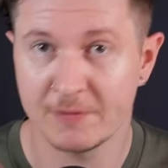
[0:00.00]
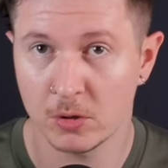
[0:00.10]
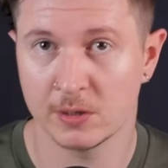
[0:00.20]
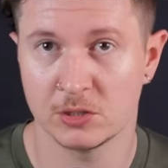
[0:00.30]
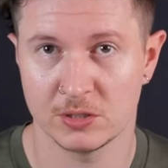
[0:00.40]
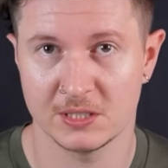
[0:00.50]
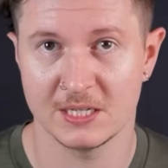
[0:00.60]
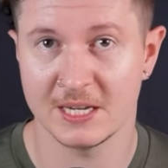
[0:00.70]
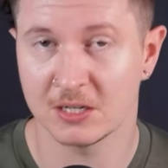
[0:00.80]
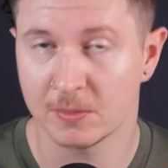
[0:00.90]
If you are interested
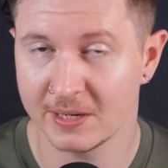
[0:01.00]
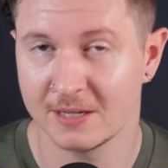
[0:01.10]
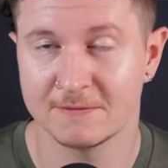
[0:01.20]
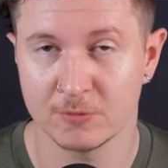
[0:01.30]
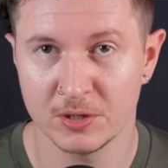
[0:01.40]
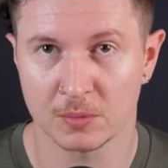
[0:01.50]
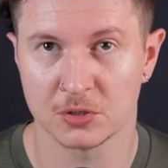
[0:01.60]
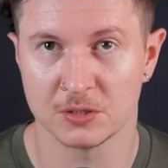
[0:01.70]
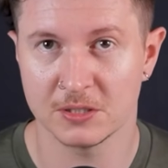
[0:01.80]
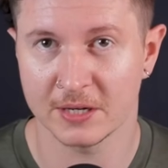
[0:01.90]
in completely free
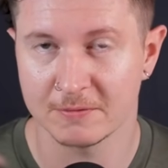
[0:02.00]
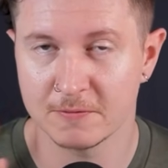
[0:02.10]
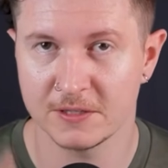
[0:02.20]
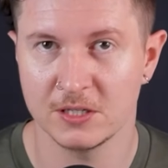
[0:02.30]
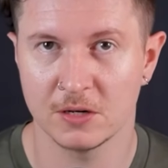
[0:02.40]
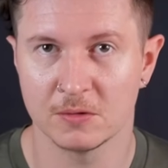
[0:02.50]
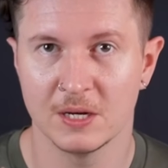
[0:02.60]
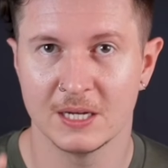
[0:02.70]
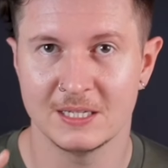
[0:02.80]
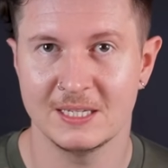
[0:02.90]
options, I have a video
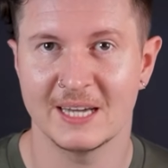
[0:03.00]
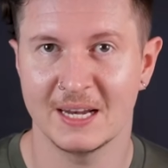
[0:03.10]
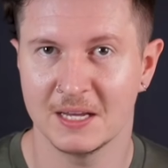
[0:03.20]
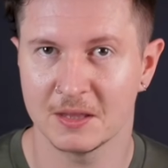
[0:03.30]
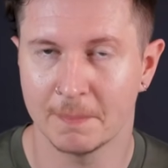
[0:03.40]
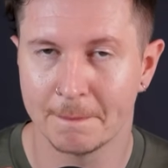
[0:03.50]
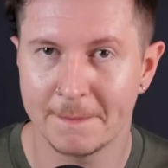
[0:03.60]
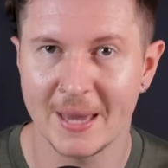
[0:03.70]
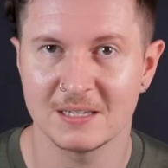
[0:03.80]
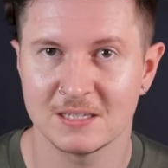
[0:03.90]
detailing the
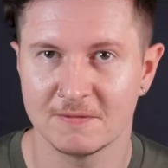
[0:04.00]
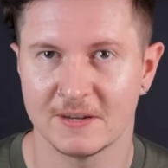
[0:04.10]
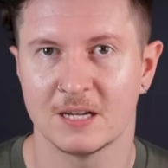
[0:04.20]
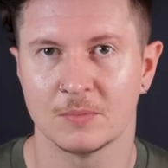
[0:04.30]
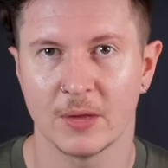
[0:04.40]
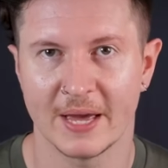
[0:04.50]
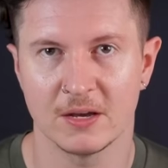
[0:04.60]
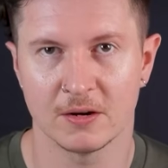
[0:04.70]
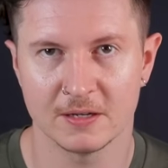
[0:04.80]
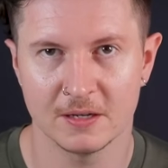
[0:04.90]
best available A
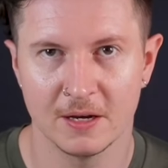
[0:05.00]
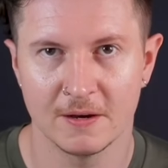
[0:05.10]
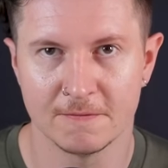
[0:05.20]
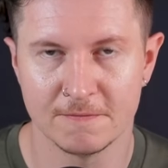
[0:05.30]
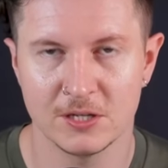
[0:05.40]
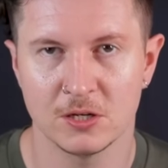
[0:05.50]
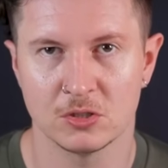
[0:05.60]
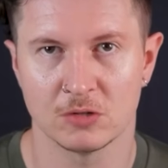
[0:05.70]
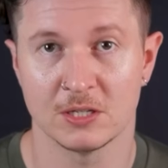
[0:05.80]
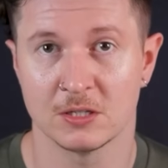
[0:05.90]
I video
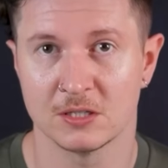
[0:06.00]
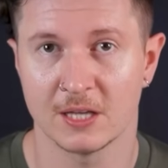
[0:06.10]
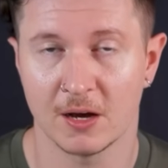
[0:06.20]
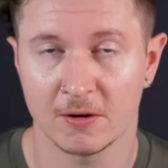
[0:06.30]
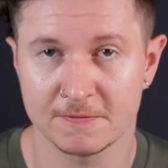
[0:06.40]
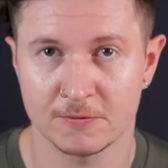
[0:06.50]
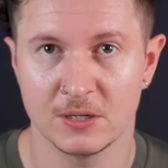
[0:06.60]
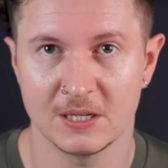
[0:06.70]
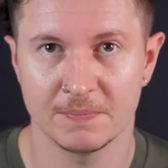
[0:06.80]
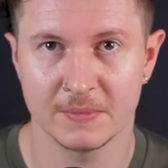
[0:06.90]
generators that are
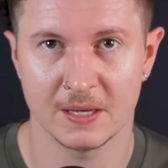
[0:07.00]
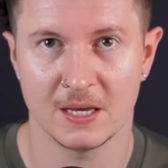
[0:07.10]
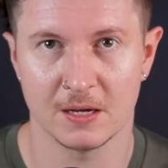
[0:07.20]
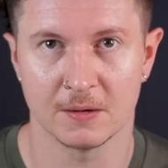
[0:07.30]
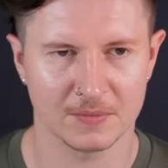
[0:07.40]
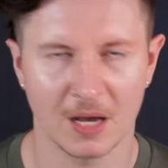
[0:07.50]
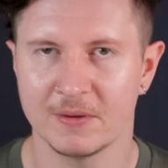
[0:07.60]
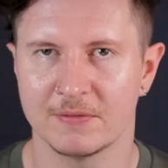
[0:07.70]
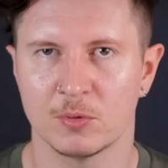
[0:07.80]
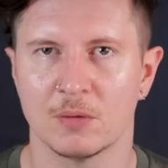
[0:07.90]
free here. I
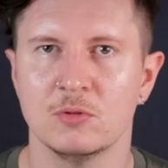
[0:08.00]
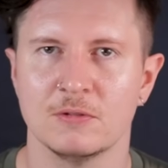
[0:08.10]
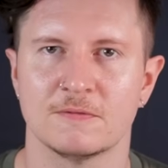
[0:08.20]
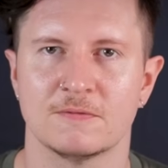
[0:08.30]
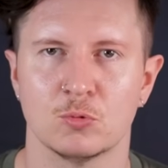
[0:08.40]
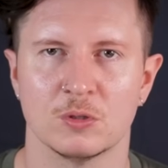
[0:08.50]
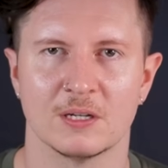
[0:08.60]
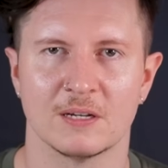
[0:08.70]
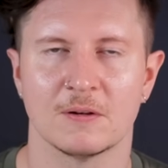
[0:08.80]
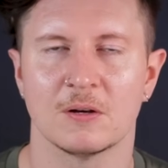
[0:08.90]
believe that we are moving forward
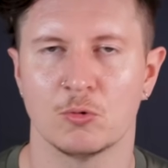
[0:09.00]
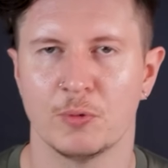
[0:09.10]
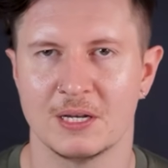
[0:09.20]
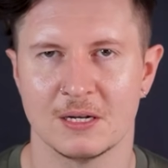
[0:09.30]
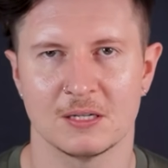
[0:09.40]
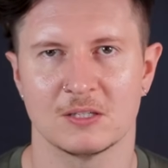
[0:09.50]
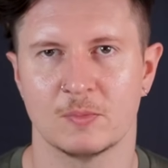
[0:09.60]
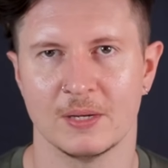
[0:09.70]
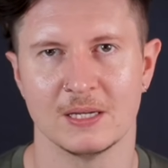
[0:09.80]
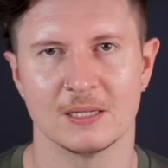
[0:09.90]
at a great
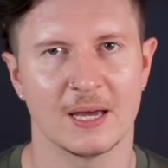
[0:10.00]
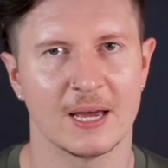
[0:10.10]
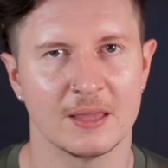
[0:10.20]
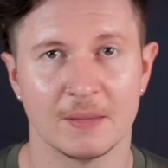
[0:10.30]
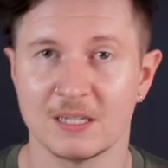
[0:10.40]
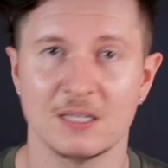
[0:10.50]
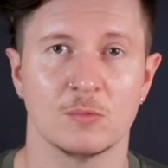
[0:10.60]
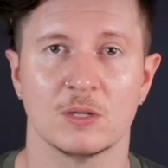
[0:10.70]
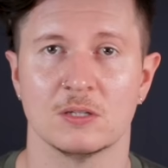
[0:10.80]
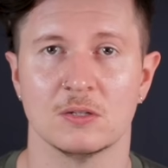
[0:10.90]
speed, and the best thing
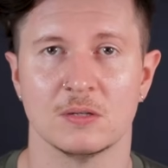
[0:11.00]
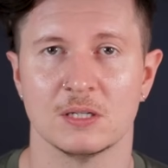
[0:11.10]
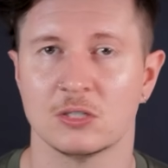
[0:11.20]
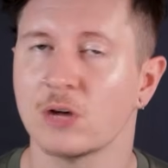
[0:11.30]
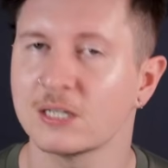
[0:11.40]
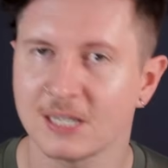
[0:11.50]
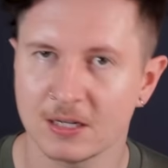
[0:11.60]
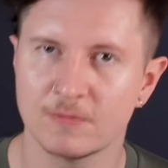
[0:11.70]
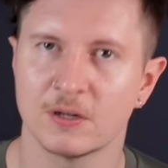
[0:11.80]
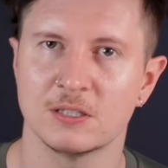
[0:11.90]
we can do is try to
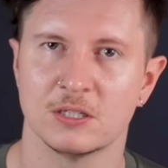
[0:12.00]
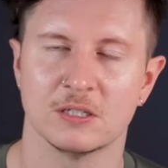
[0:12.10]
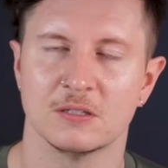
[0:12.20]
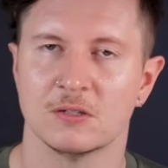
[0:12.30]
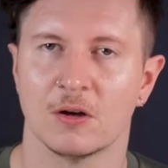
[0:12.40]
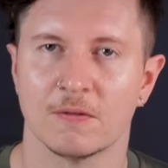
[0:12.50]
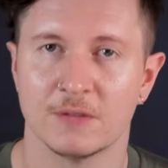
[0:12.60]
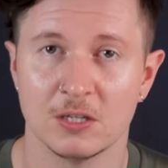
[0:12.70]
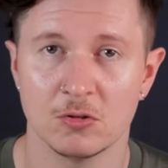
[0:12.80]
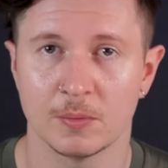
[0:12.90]
take advantage of
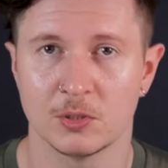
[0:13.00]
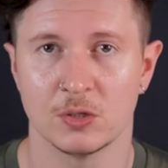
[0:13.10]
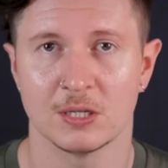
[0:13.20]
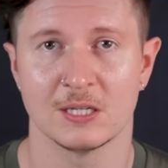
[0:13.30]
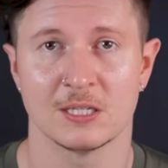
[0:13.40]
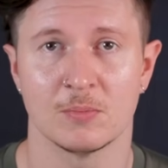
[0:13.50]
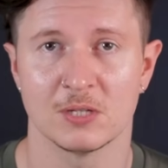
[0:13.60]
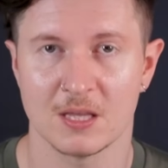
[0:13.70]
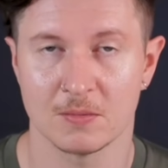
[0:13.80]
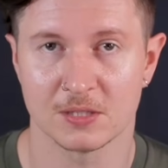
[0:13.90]
the new opportunities that
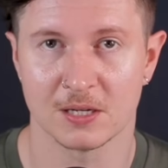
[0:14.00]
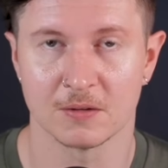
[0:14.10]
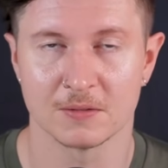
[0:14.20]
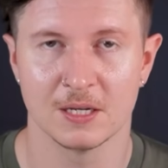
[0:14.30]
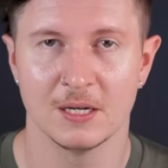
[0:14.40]
present themselves.